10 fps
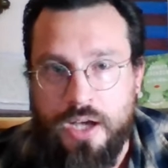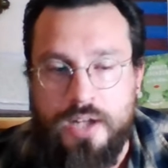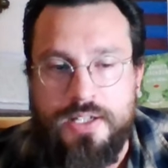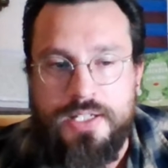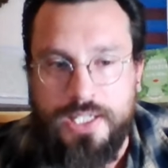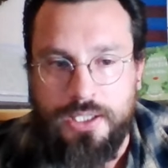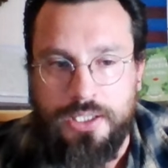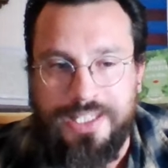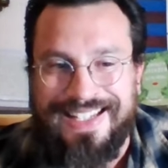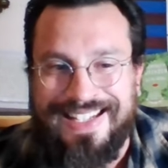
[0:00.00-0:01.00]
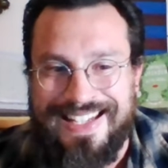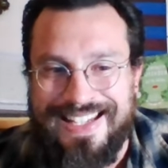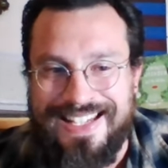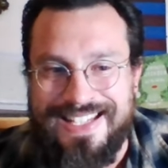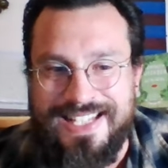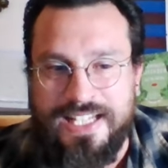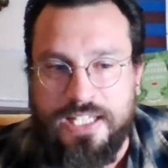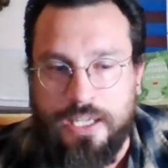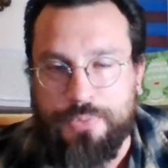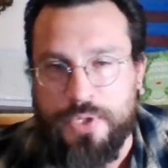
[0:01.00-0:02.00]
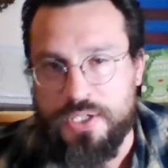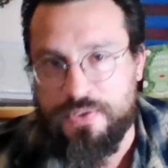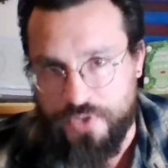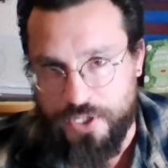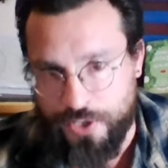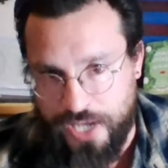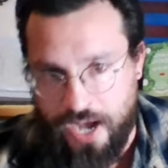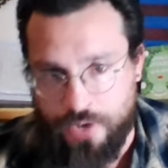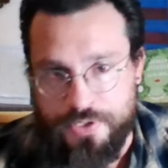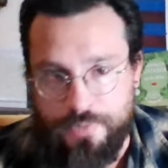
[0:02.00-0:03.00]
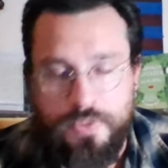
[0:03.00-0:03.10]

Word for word: until it is that something is figured out.